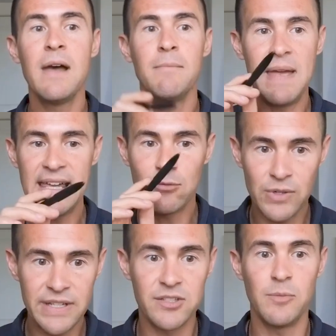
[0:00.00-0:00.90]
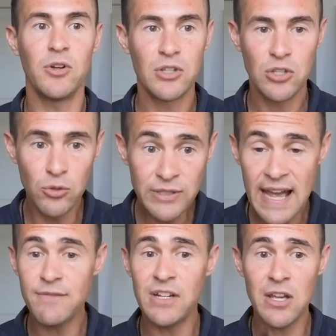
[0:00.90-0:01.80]
Make it reasonable. You do
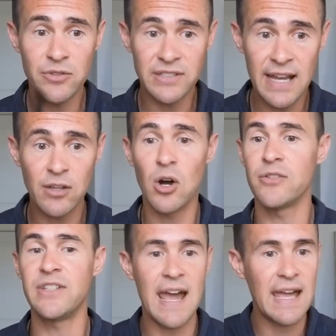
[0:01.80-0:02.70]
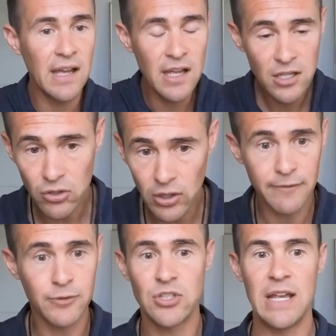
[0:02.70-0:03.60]
10 videos and 10 calls a day, your
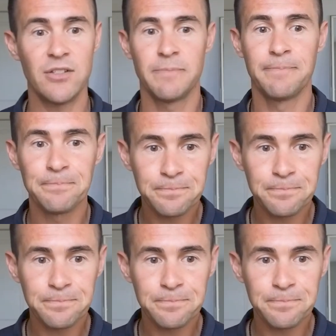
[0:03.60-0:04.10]
life will change.